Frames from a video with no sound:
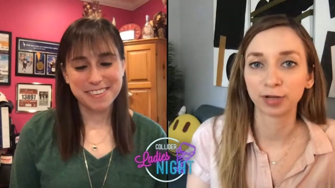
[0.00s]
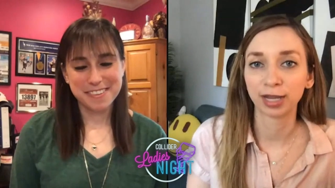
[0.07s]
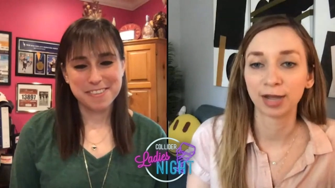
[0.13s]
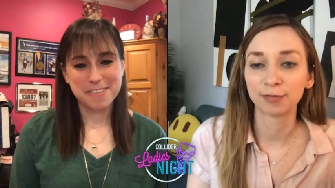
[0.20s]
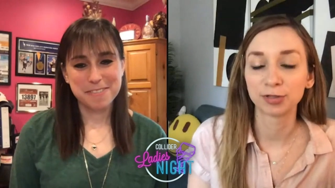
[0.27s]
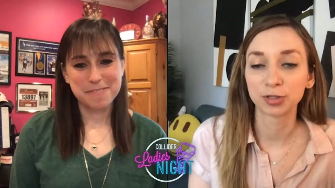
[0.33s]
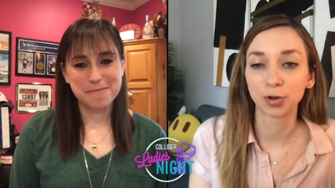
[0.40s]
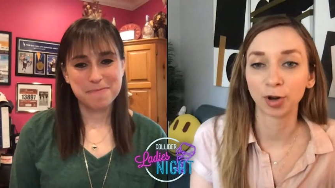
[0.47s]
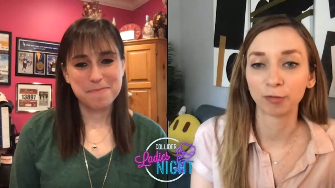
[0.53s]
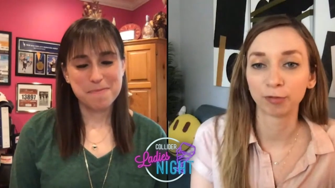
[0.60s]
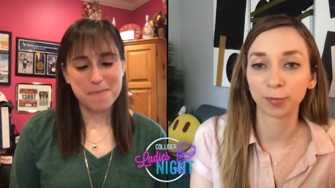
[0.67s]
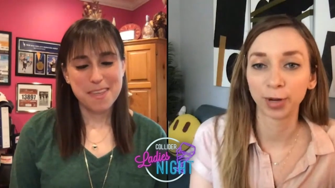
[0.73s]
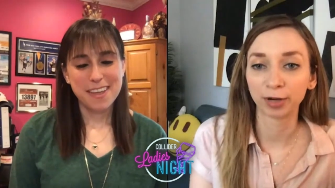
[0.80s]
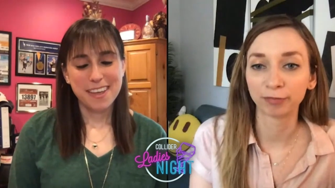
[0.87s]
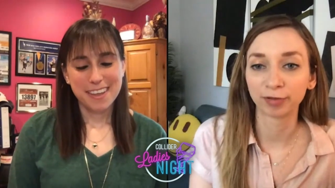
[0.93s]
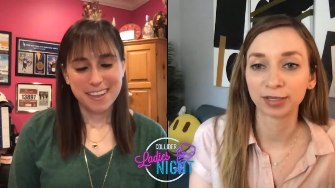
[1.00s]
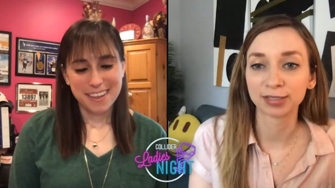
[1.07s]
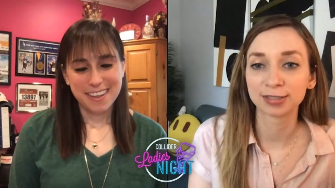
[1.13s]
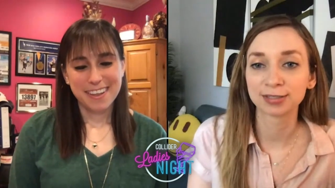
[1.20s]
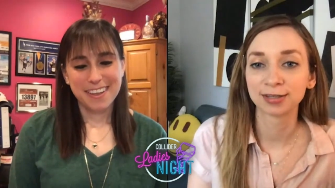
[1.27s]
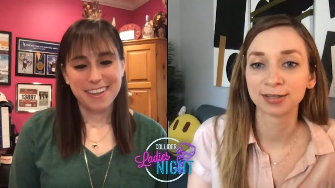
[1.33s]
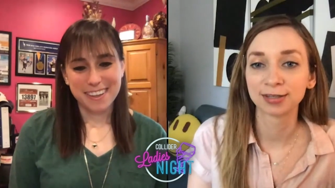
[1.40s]
Speaker 1: if I have a donut for
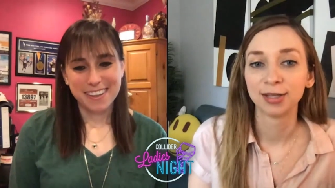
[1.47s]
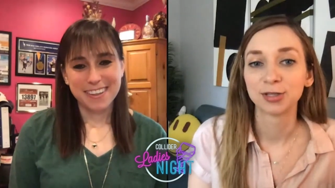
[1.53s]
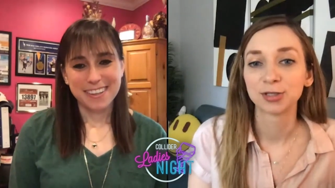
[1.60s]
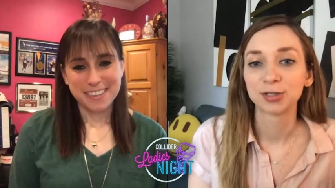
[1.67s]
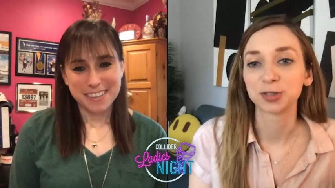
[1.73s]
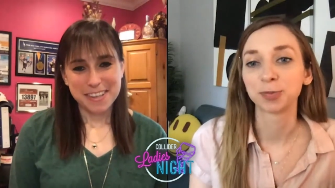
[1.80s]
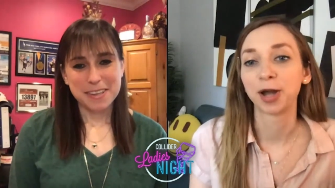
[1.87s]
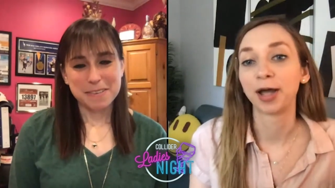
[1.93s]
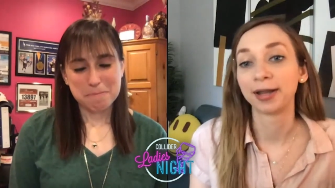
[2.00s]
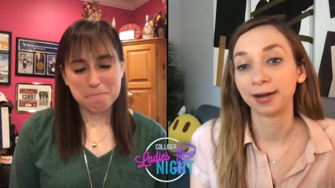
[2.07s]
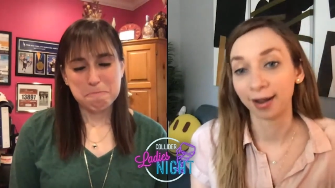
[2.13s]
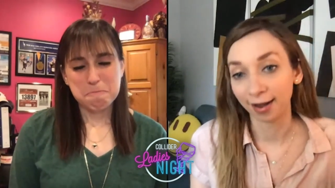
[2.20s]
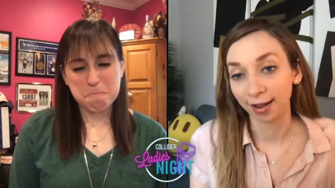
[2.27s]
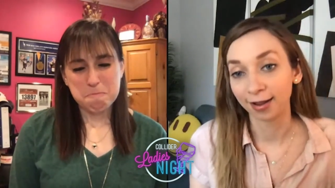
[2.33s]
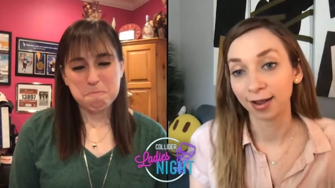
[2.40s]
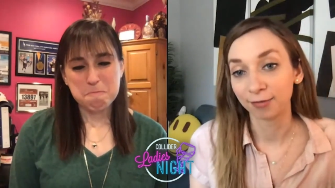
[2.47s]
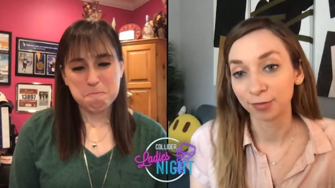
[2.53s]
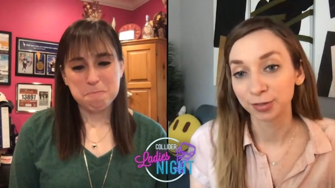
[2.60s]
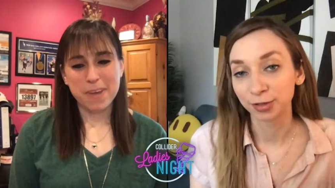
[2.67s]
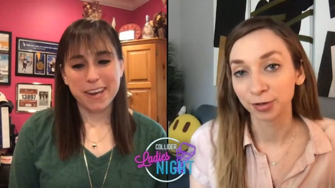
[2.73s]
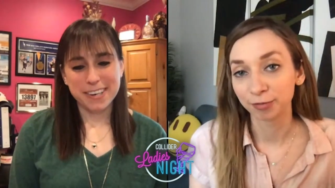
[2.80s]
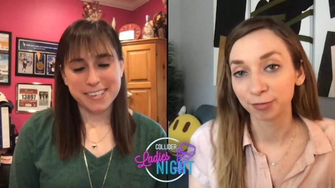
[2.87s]
breakfast. So I should probably not
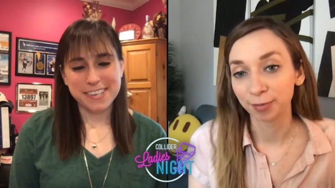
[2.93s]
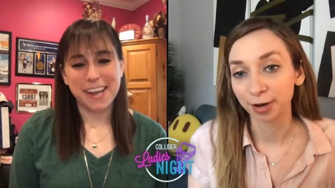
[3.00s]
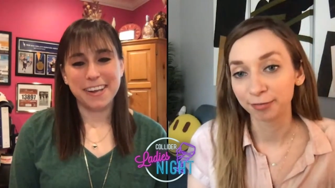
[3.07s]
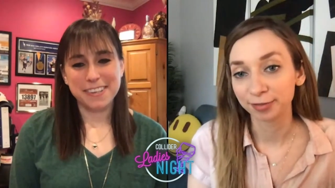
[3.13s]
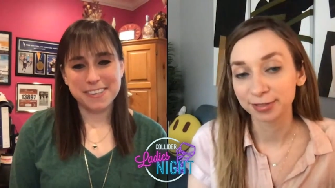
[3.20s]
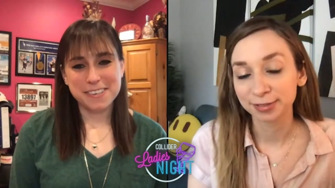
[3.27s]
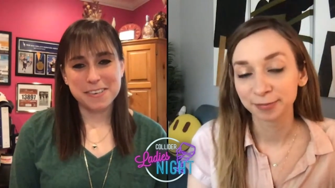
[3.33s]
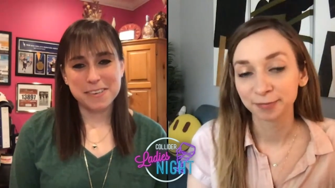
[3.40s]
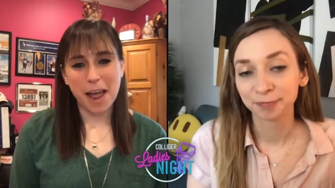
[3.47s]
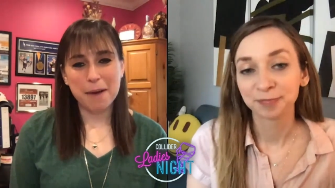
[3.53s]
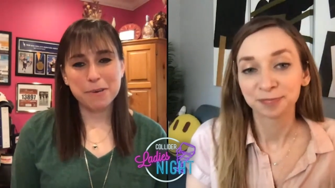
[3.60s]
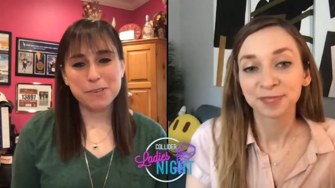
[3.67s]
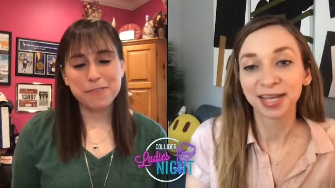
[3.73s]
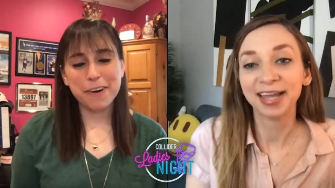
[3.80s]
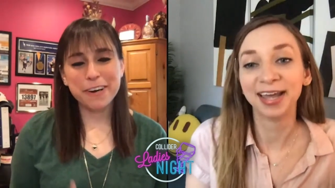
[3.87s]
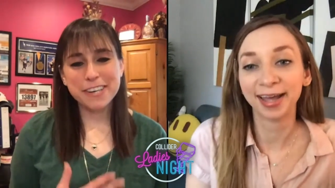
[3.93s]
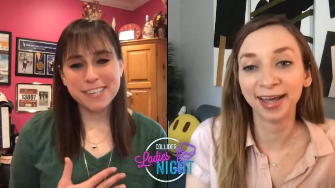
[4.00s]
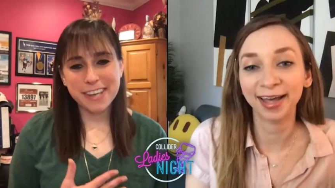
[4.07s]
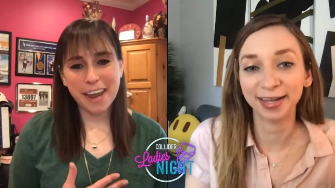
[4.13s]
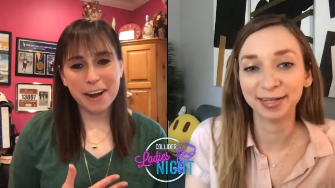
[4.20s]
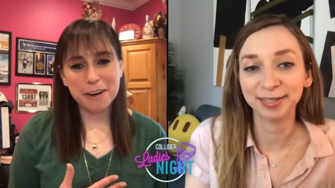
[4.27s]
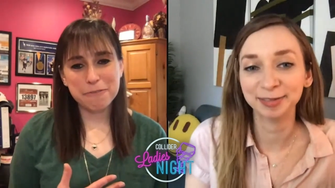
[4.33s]
have a job. Makes
Speaker 2: sense. I was very
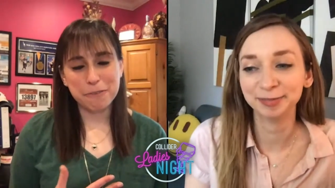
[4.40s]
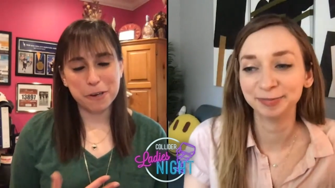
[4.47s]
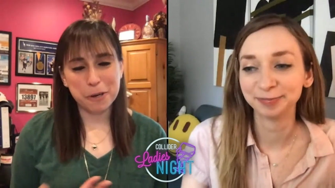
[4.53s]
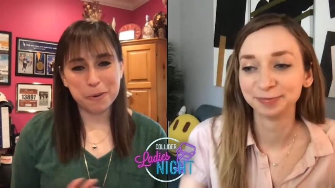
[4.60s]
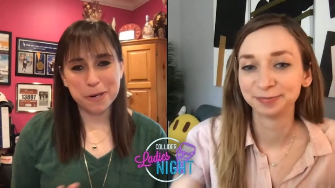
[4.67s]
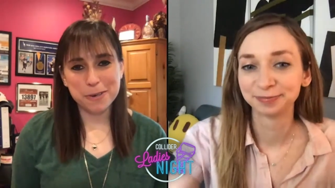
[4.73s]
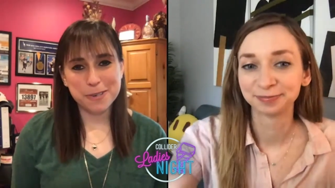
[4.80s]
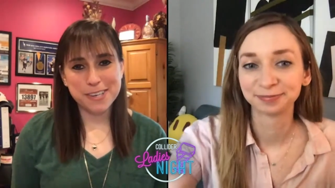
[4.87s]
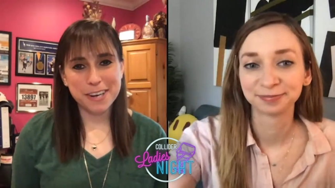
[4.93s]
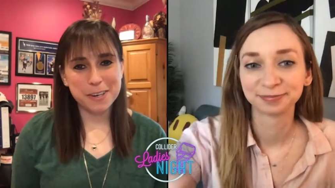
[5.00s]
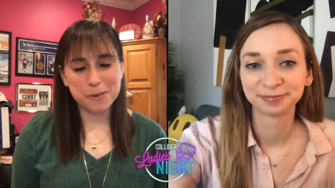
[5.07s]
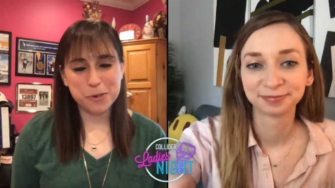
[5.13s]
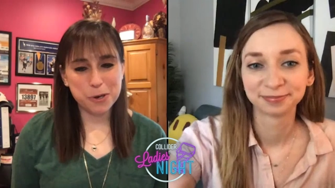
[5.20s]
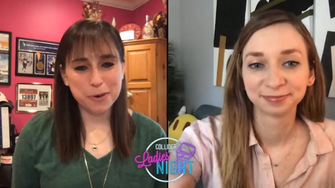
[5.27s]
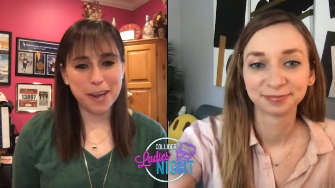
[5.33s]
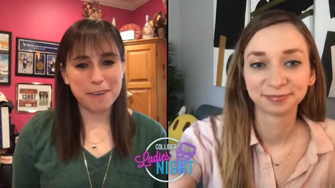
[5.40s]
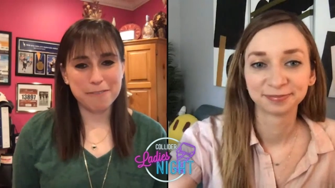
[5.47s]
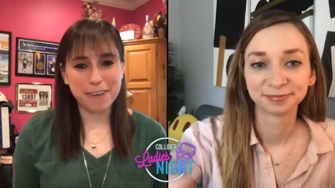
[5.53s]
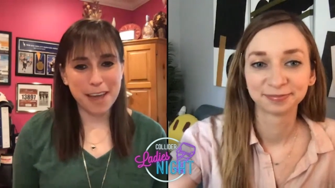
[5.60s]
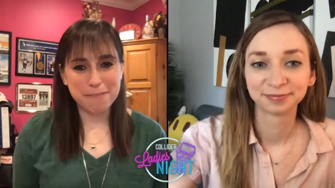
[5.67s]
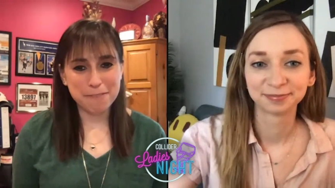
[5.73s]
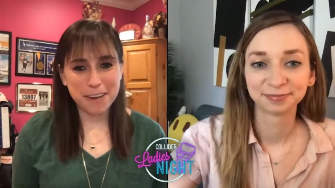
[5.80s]
bored for you when you said you don't
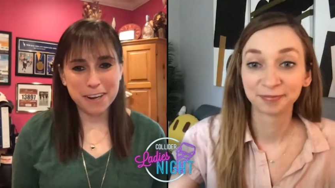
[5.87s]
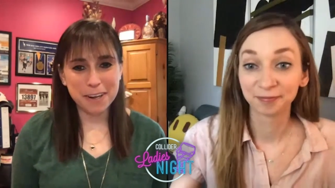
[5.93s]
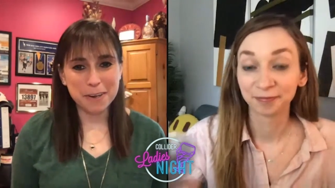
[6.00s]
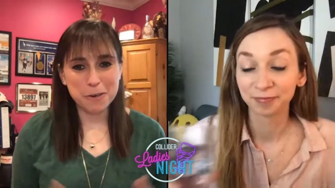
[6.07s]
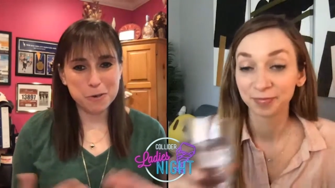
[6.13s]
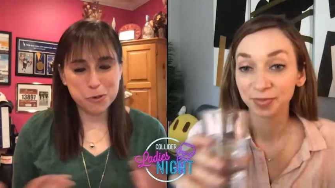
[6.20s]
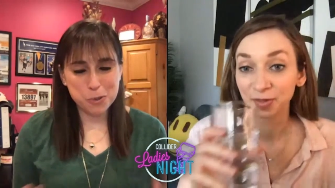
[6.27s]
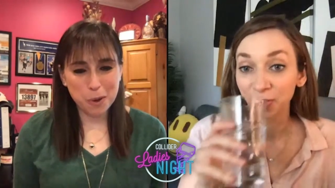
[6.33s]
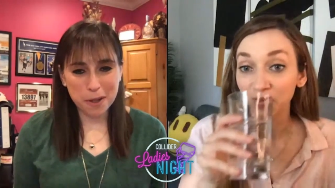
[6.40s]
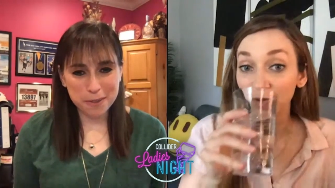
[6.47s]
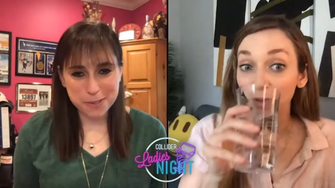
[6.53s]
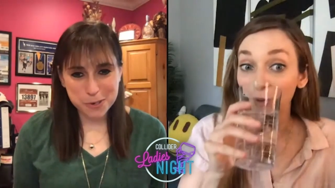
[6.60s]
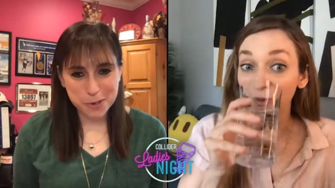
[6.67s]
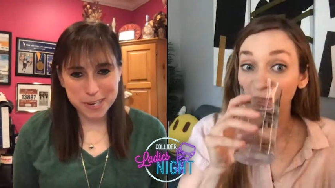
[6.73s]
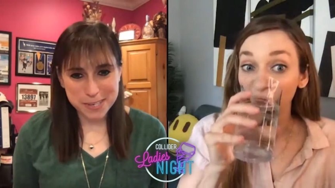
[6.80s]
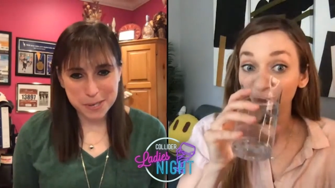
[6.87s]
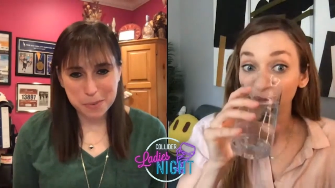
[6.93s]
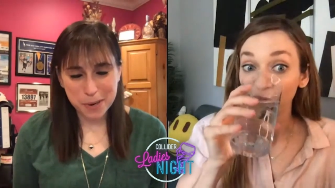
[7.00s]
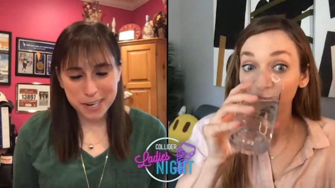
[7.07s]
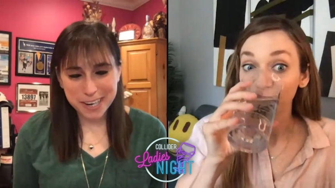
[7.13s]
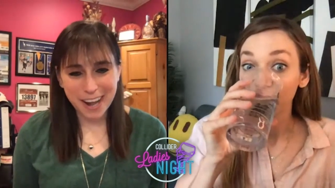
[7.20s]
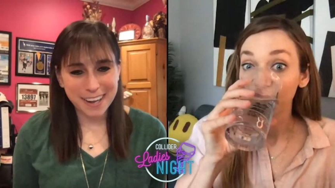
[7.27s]
have caffeine and you do all this
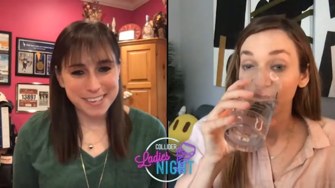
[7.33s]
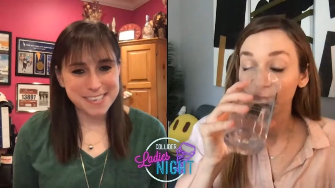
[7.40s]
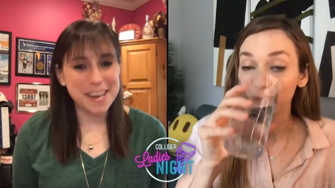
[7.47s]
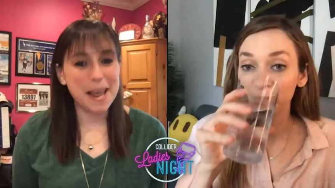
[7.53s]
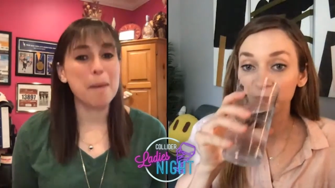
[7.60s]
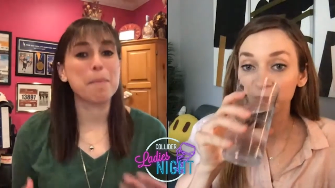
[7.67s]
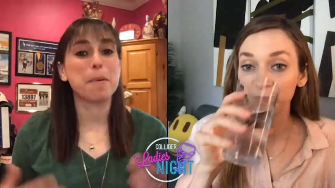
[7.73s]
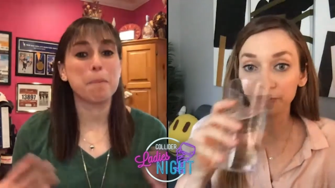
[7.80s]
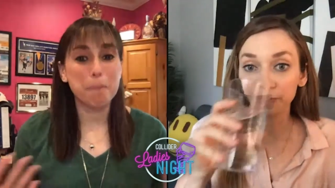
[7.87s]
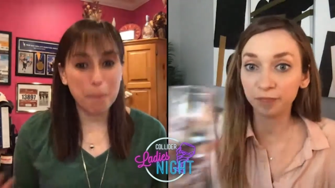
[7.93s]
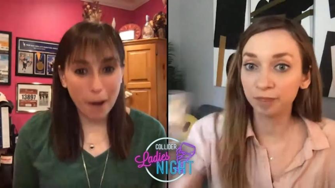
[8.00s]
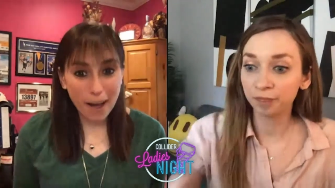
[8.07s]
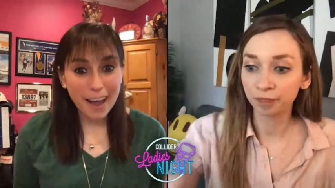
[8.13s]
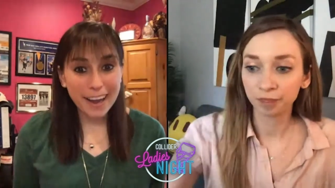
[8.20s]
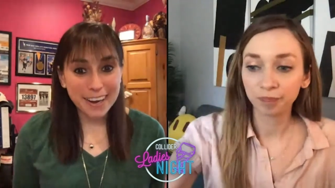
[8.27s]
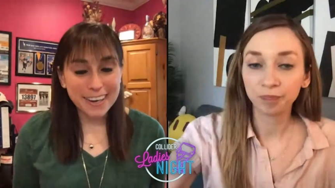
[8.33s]
crazy work nonstop, but